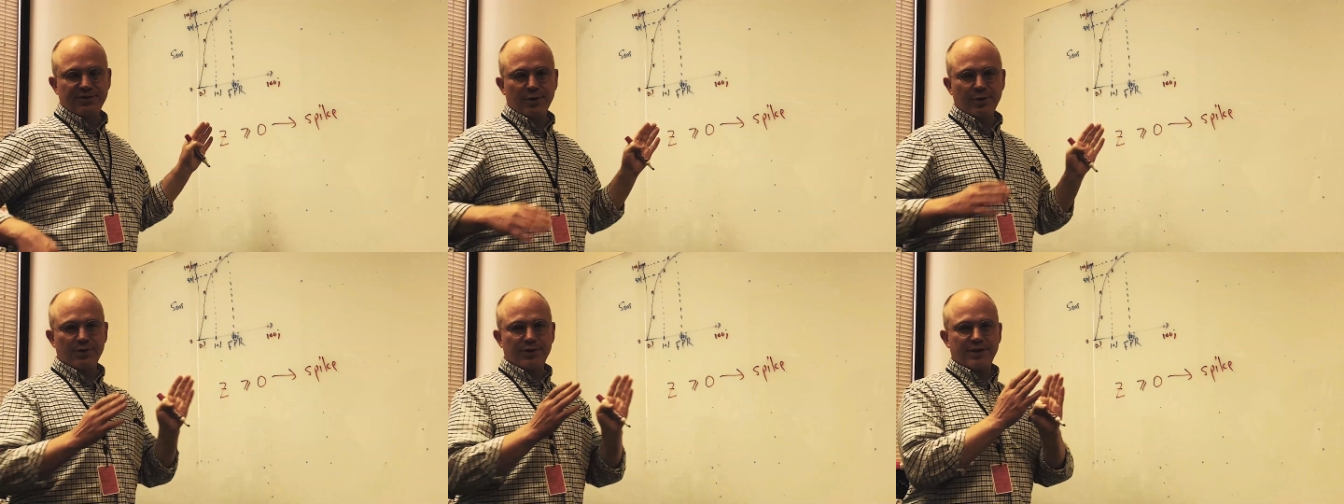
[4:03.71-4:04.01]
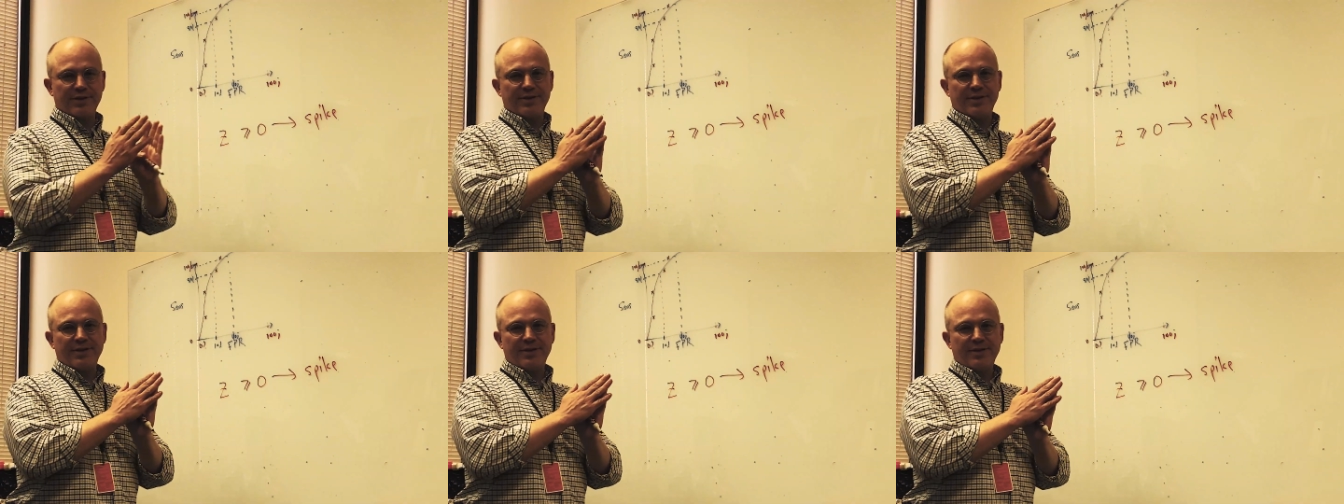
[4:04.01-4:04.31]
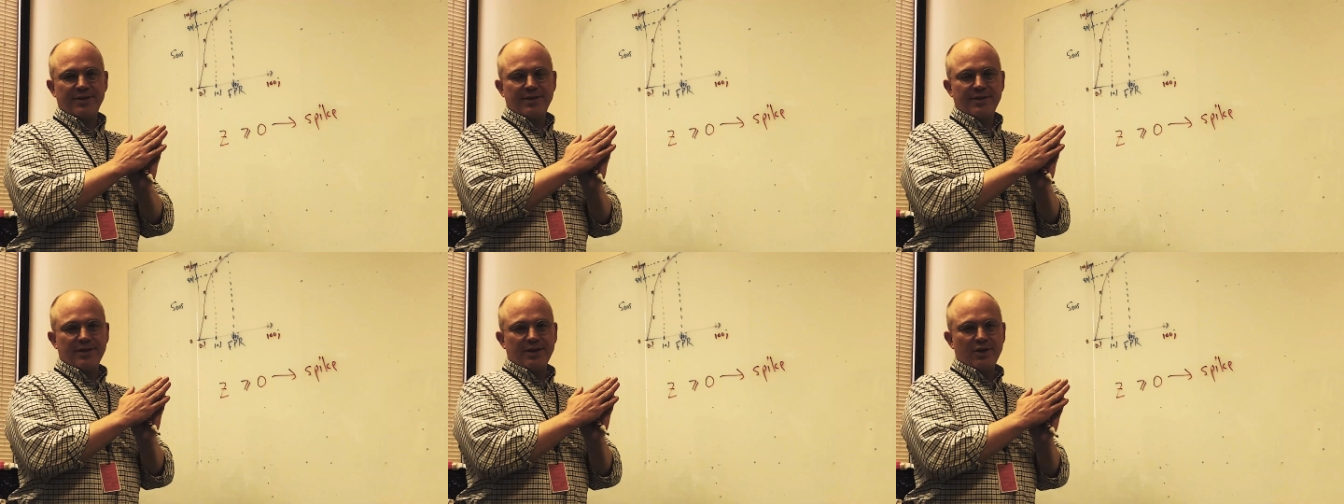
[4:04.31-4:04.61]
so that
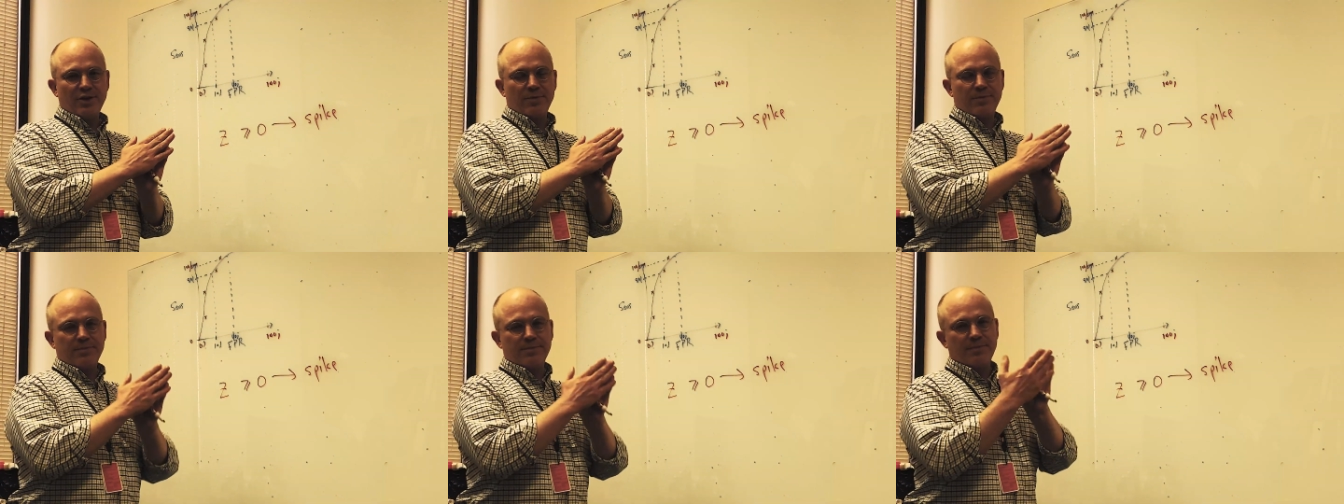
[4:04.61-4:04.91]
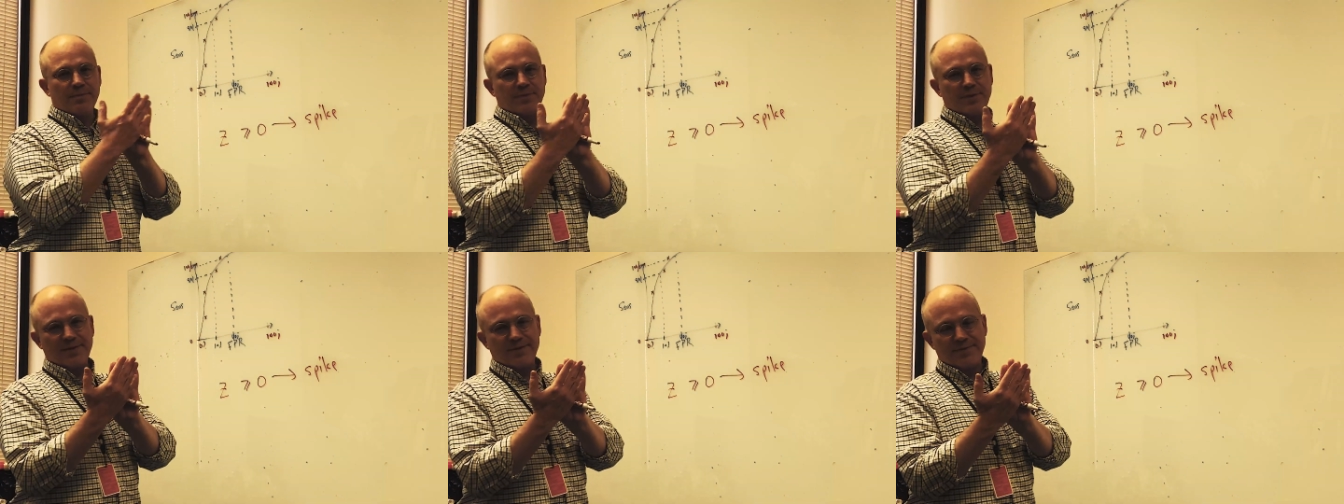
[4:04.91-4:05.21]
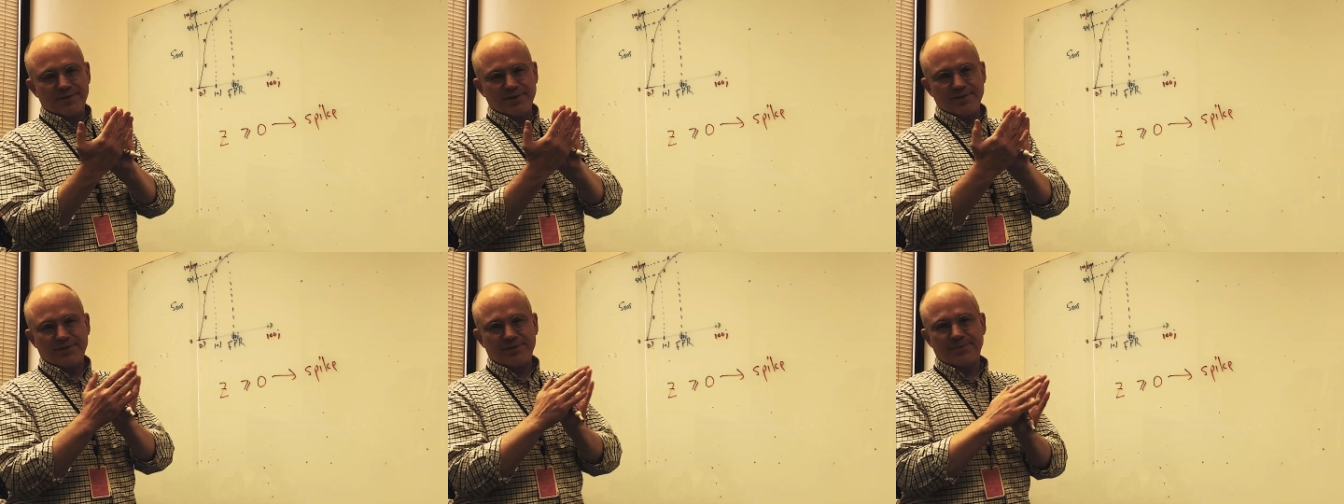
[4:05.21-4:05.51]
you know
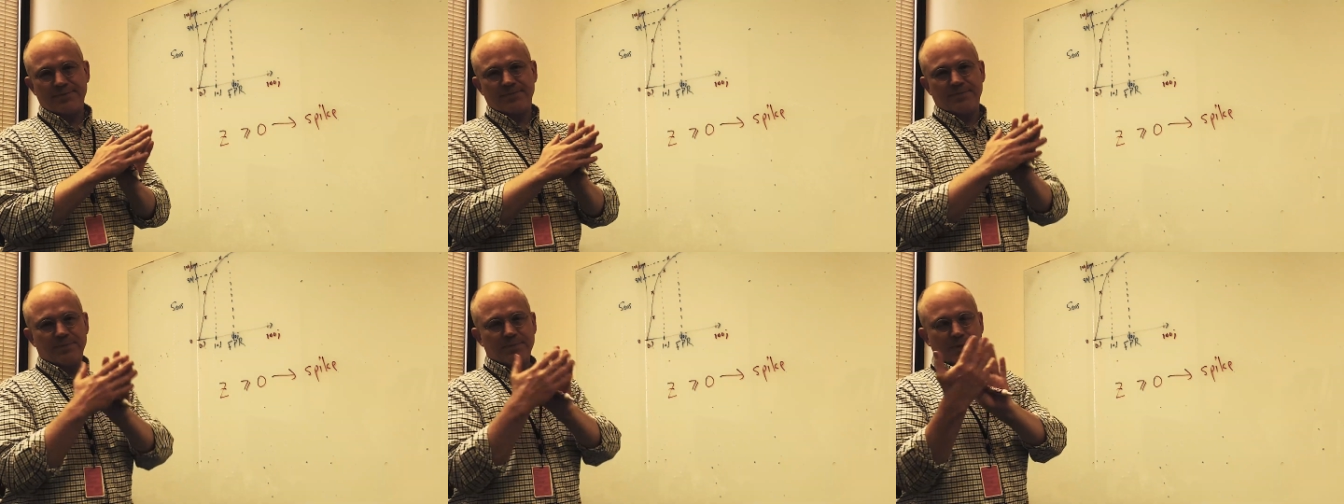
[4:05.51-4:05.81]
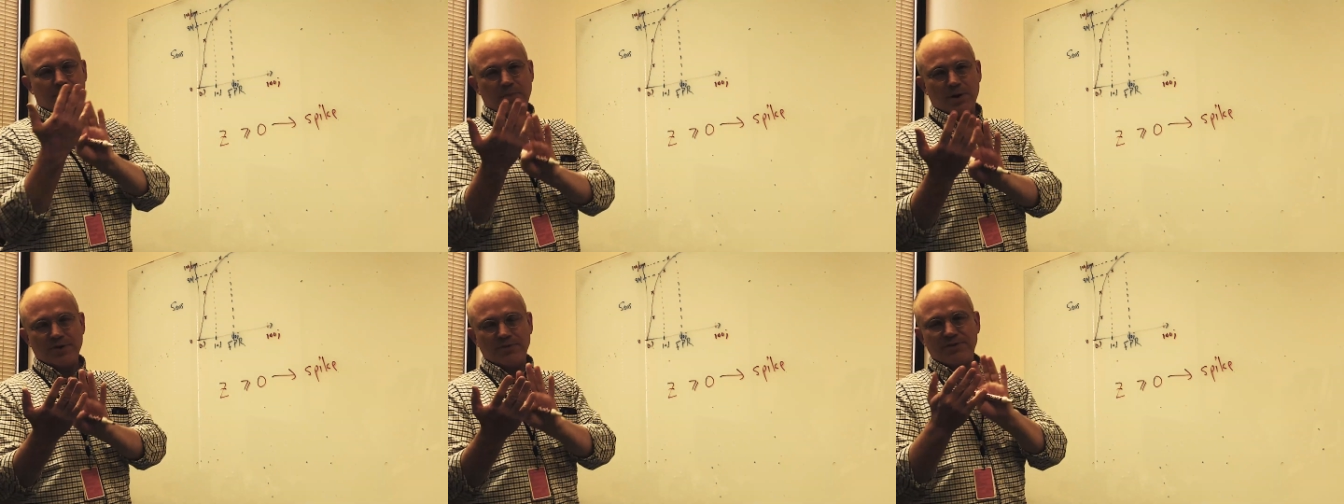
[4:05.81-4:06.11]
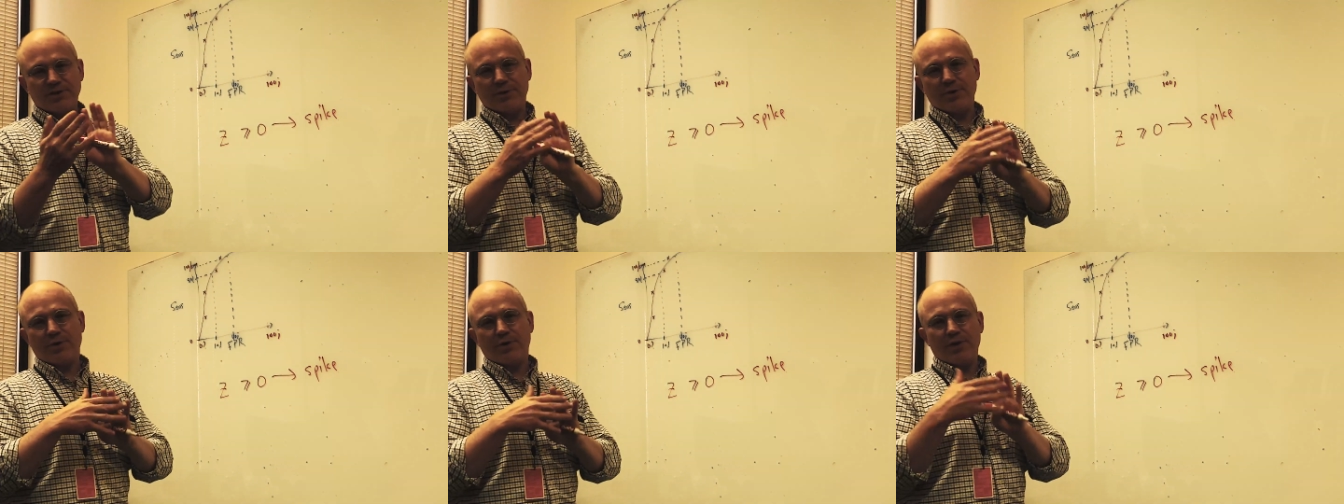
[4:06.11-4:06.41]
if it's above
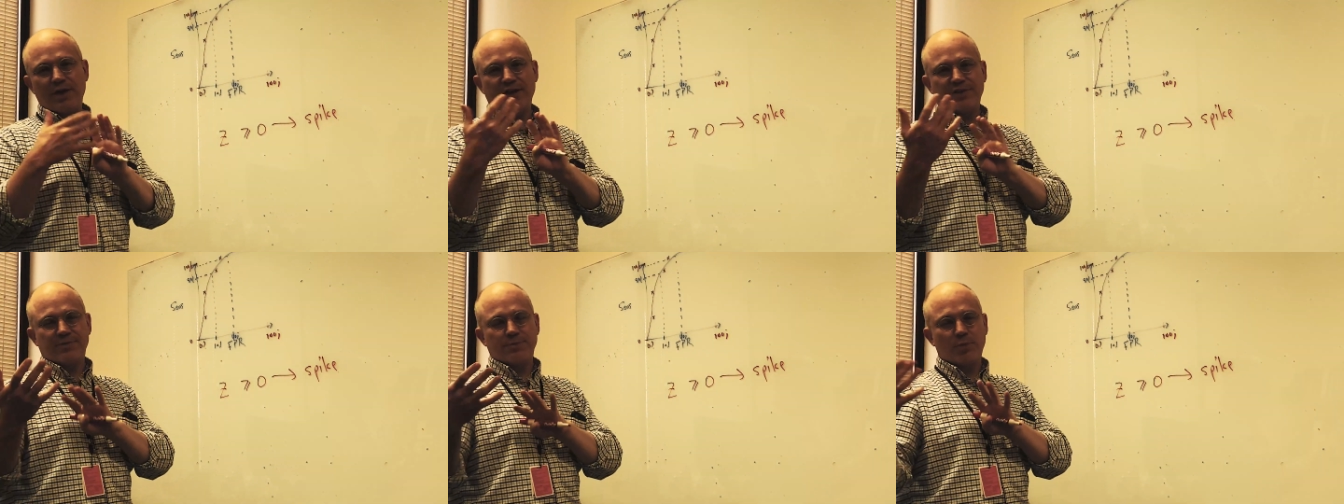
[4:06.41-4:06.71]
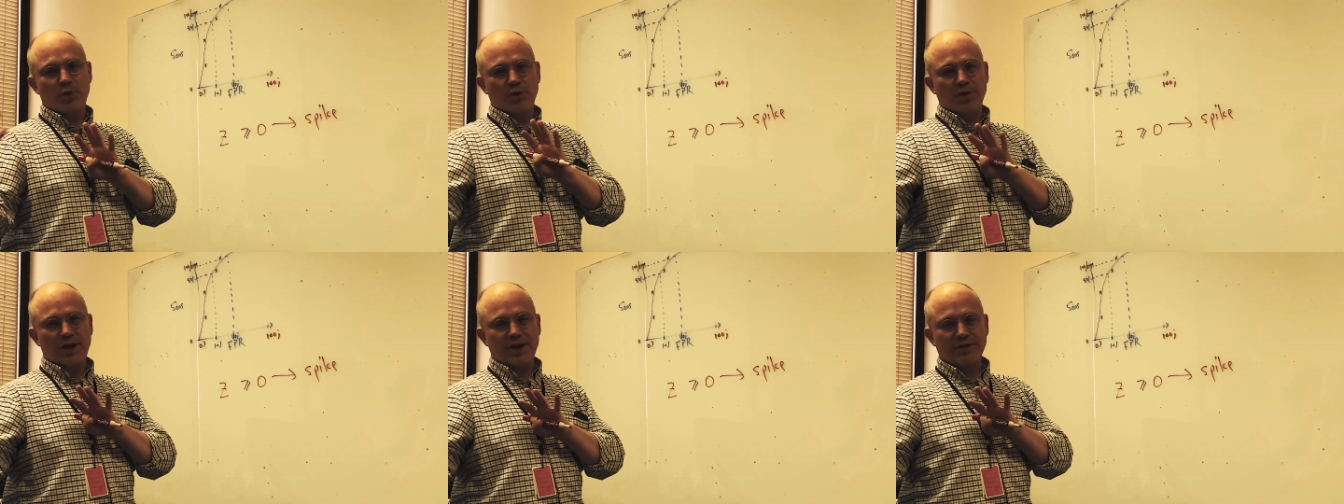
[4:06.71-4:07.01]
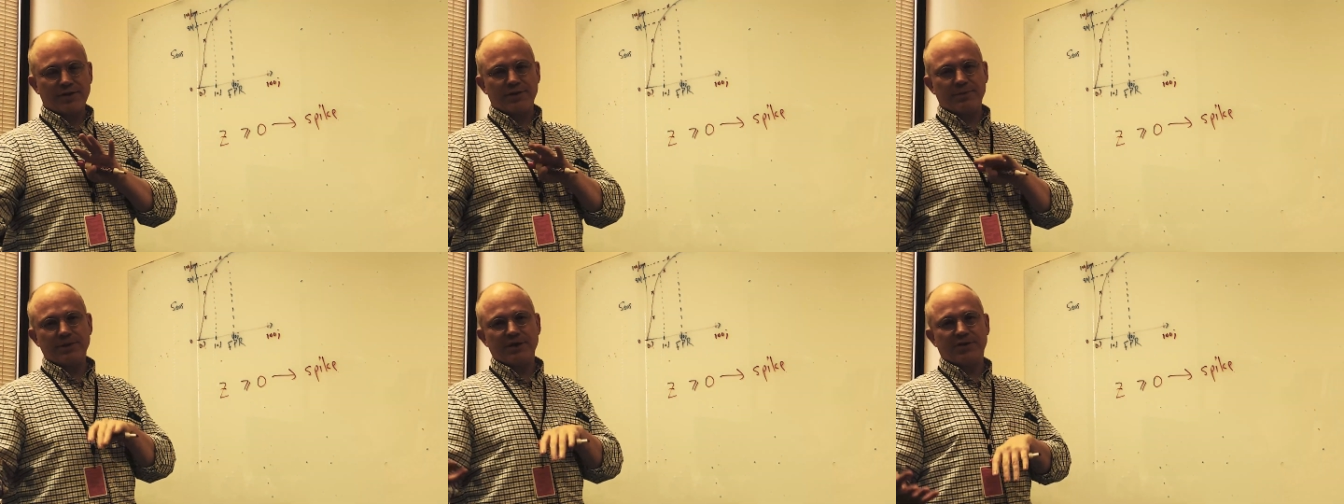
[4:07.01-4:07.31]
zero, that's more
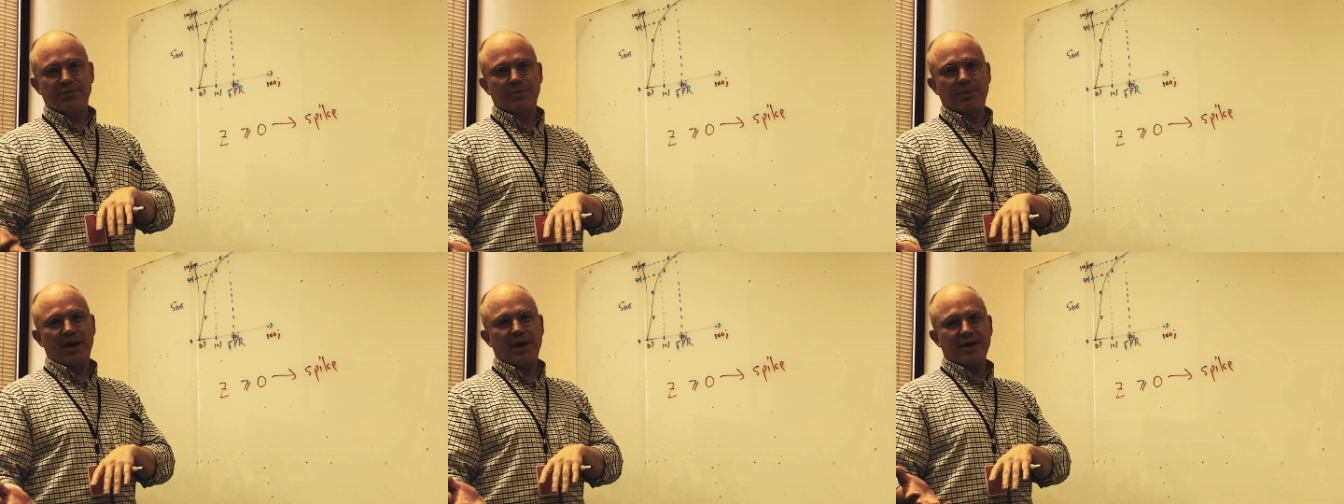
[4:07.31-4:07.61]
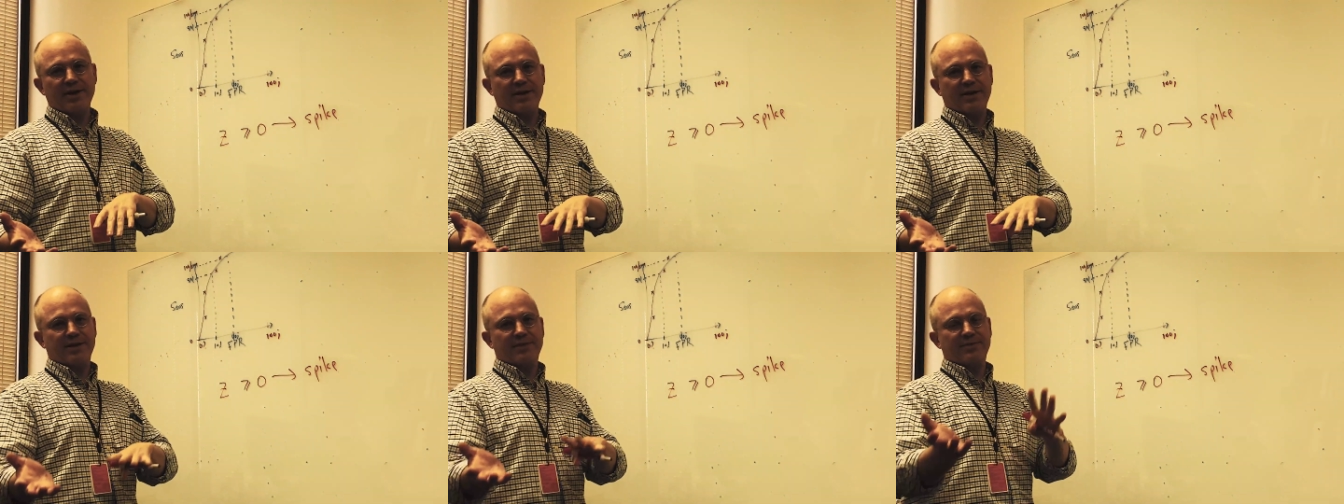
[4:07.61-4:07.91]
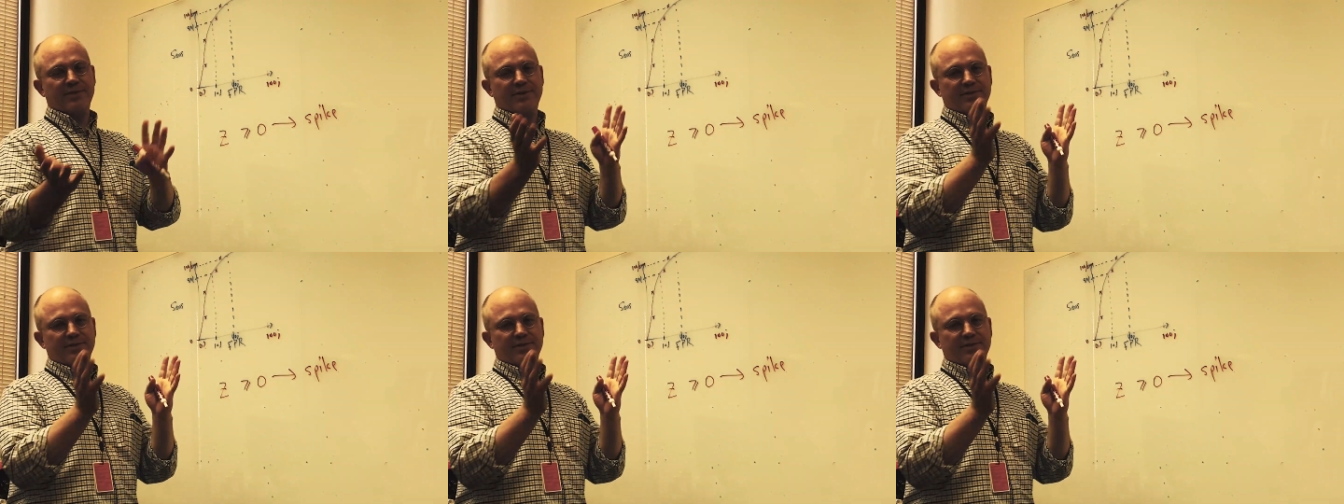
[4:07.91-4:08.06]
likely to be a spike, and gotcha.